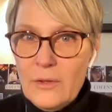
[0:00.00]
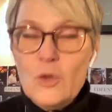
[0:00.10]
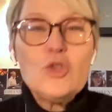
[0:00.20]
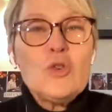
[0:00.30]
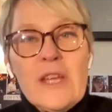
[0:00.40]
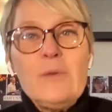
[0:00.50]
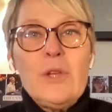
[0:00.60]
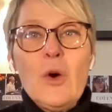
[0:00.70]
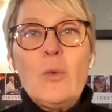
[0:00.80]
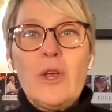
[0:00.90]
Usually,
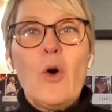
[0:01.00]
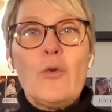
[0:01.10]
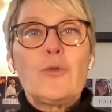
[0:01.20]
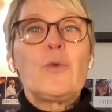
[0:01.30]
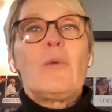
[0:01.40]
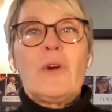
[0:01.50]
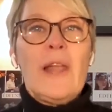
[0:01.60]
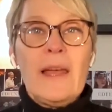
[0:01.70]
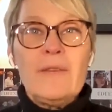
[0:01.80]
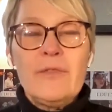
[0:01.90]
we go through our
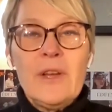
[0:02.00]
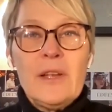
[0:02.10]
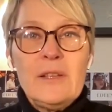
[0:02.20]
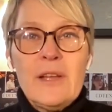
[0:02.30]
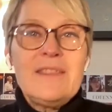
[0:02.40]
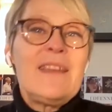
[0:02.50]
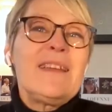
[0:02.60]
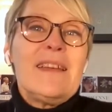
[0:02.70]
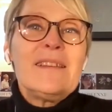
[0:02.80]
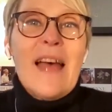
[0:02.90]
life not
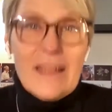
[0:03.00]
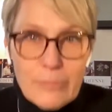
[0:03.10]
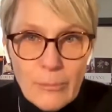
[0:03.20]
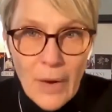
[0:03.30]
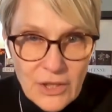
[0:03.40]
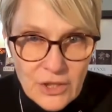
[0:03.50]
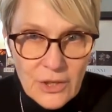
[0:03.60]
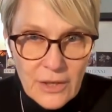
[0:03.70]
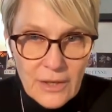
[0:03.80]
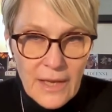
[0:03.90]
thinking that much